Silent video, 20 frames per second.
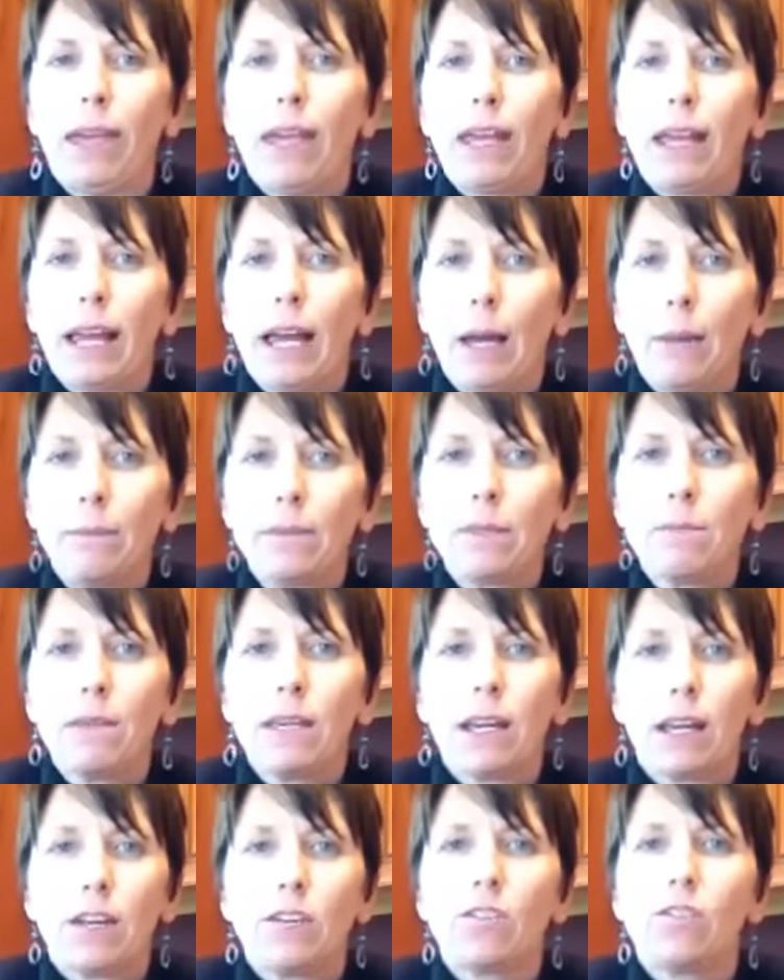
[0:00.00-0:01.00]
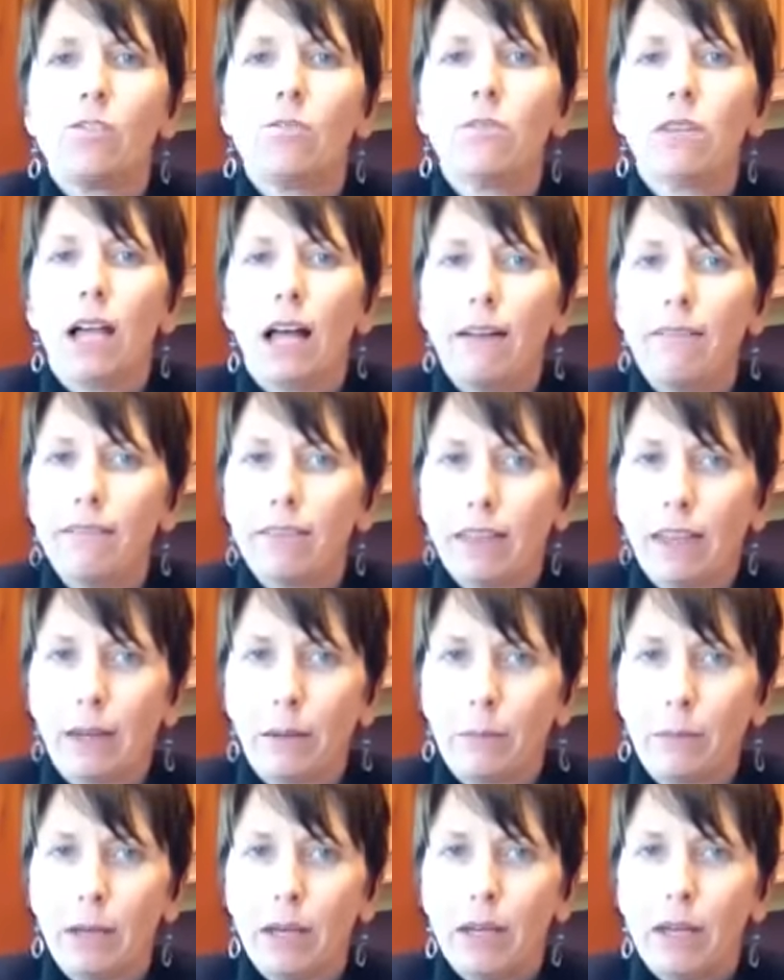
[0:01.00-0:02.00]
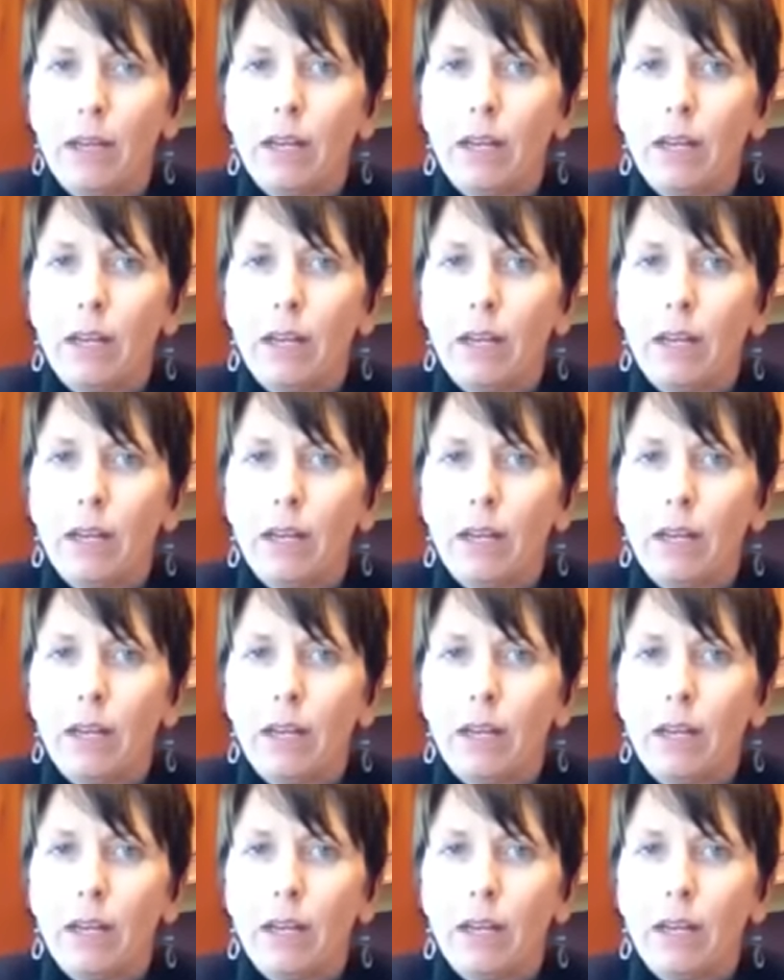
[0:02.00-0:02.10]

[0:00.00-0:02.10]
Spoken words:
It comes because you love them.